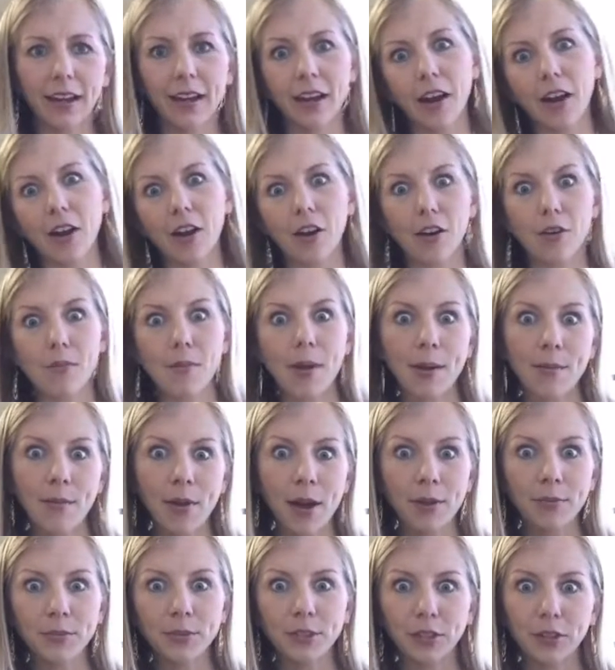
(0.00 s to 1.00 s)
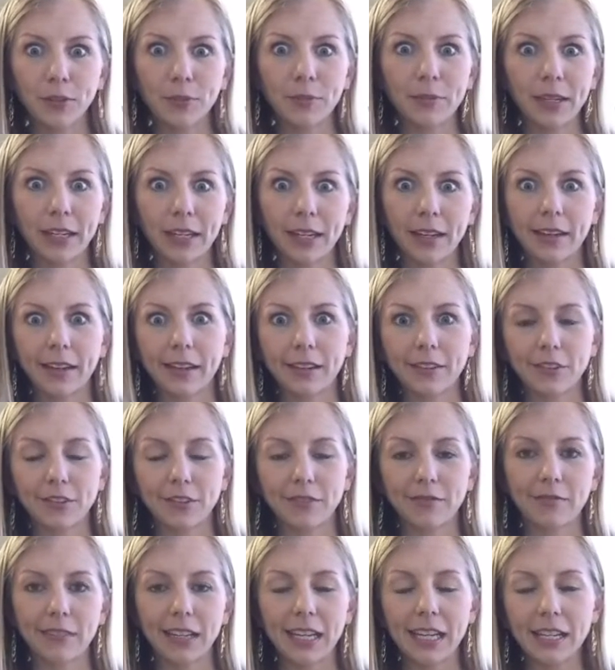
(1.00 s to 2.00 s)
oh, my mom told me to
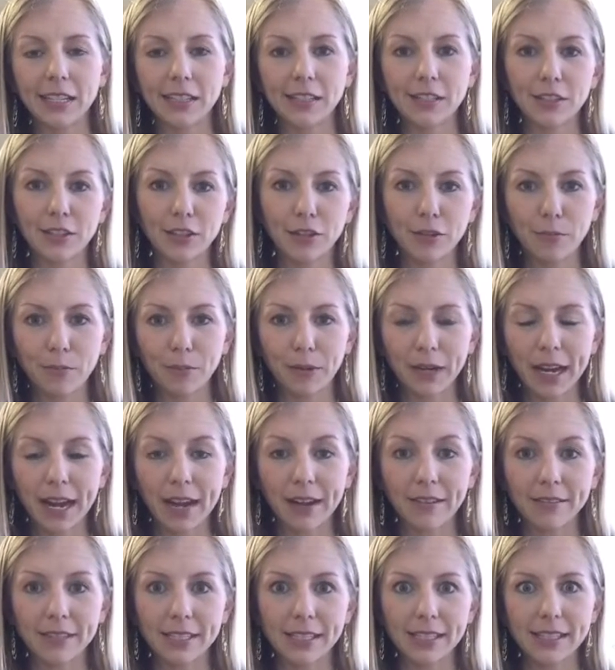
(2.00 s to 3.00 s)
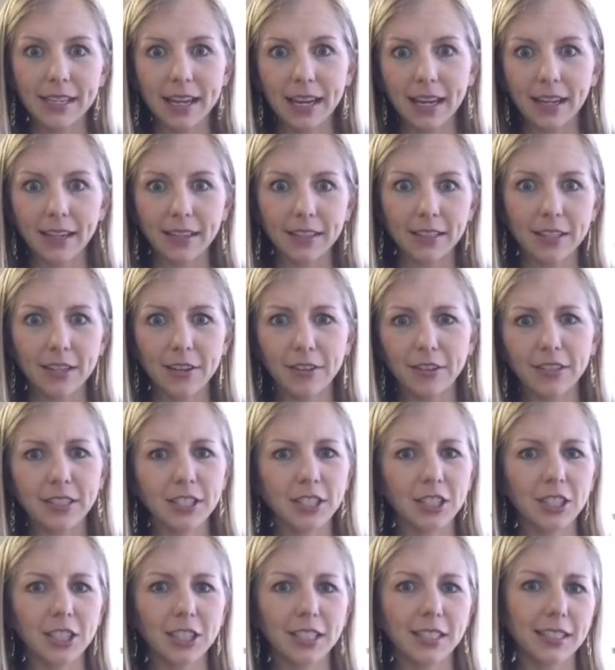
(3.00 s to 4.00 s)
eat soup when I was sick, so
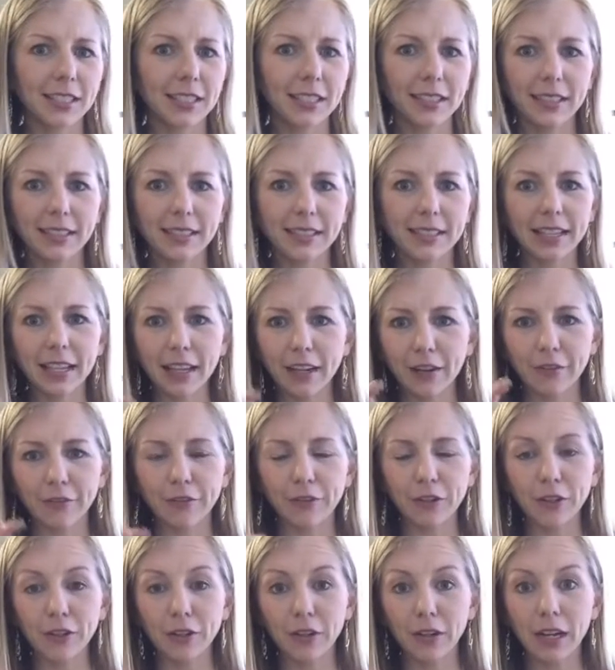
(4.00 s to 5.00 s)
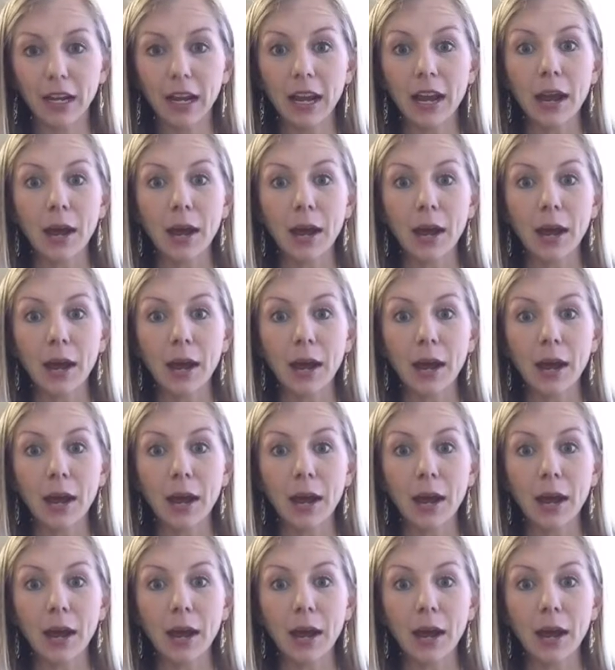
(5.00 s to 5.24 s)
it's just a sick food.